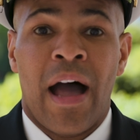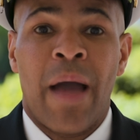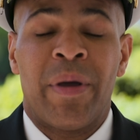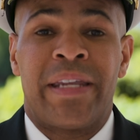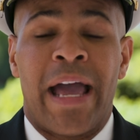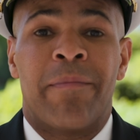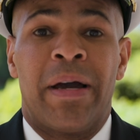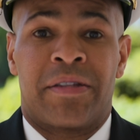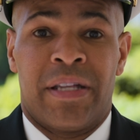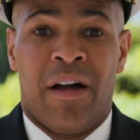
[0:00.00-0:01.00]
I'm a dad
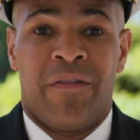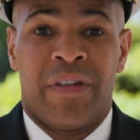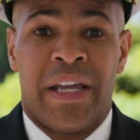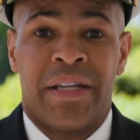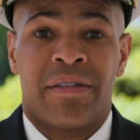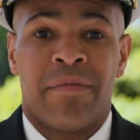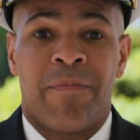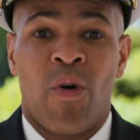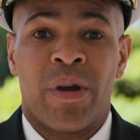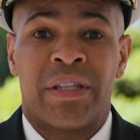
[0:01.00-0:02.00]
myself, and it's
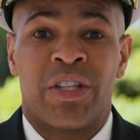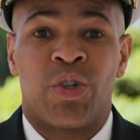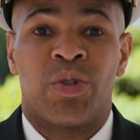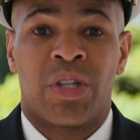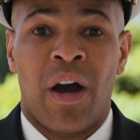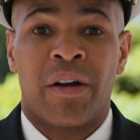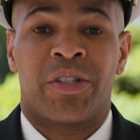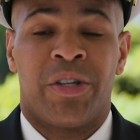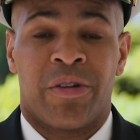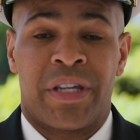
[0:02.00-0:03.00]
important that you talk
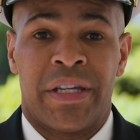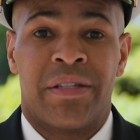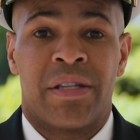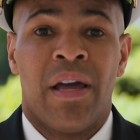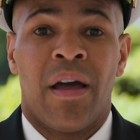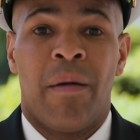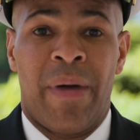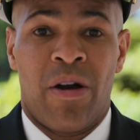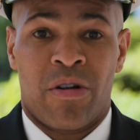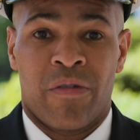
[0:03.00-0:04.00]
to your kids
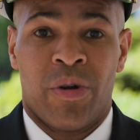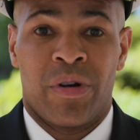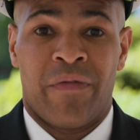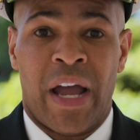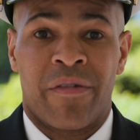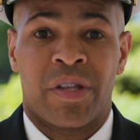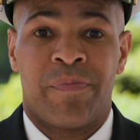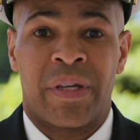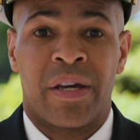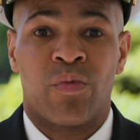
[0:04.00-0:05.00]
about coronavirus
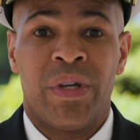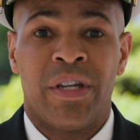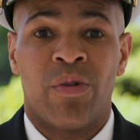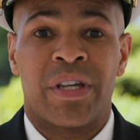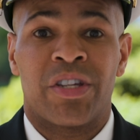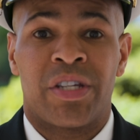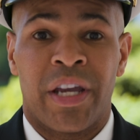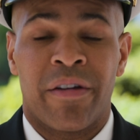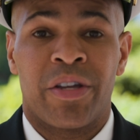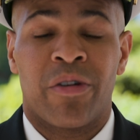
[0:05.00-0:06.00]
because we know that
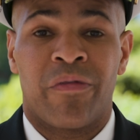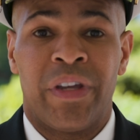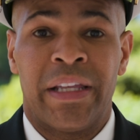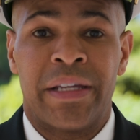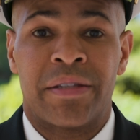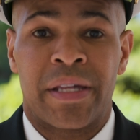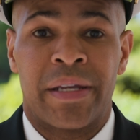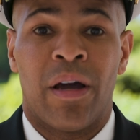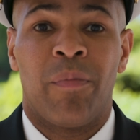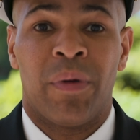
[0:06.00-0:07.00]
sharing your feelings
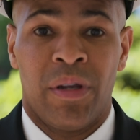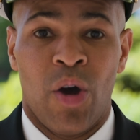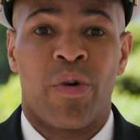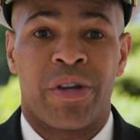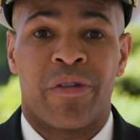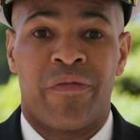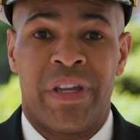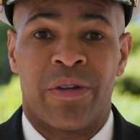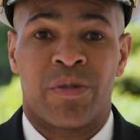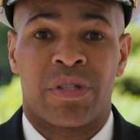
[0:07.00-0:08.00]
can help lower your
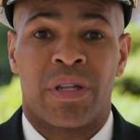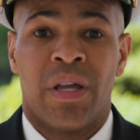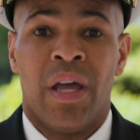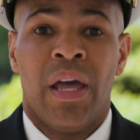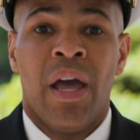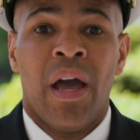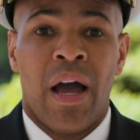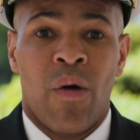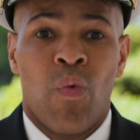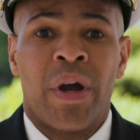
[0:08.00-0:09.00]
fears.
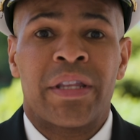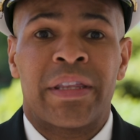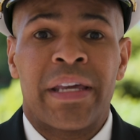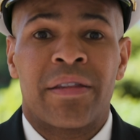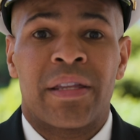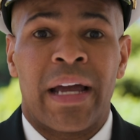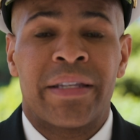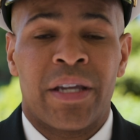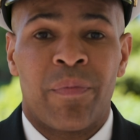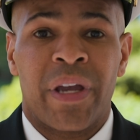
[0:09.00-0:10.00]
One of the things that I
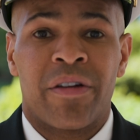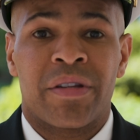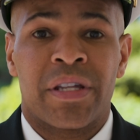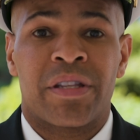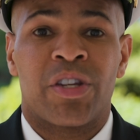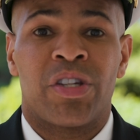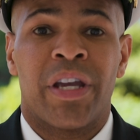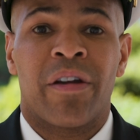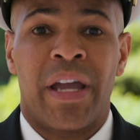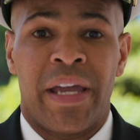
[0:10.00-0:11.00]
tell parents is to
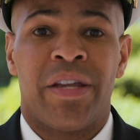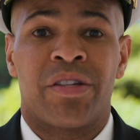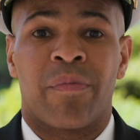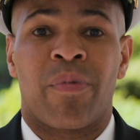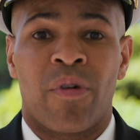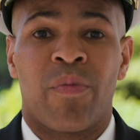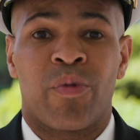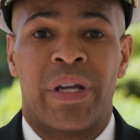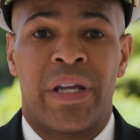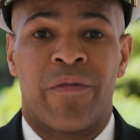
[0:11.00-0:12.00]
share
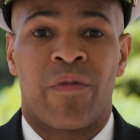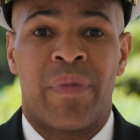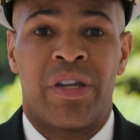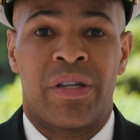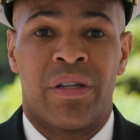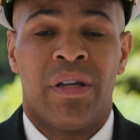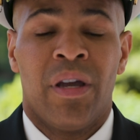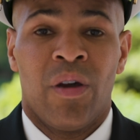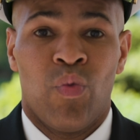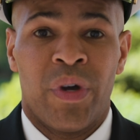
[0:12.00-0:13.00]
age-appropriate information
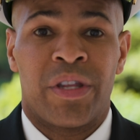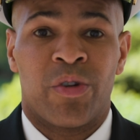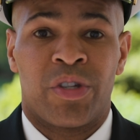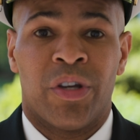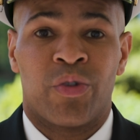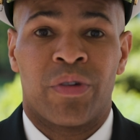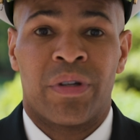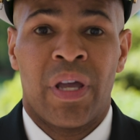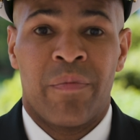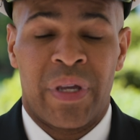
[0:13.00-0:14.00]
with your children
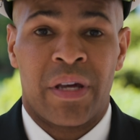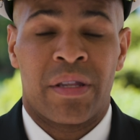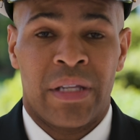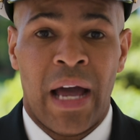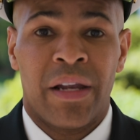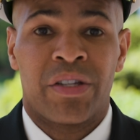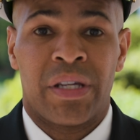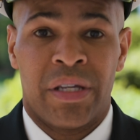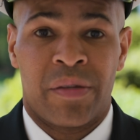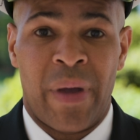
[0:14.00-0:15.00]
because knowledge
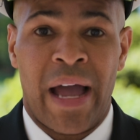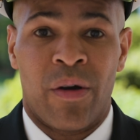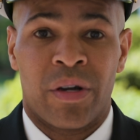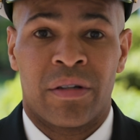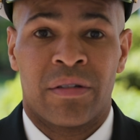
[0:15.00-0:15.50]
is power.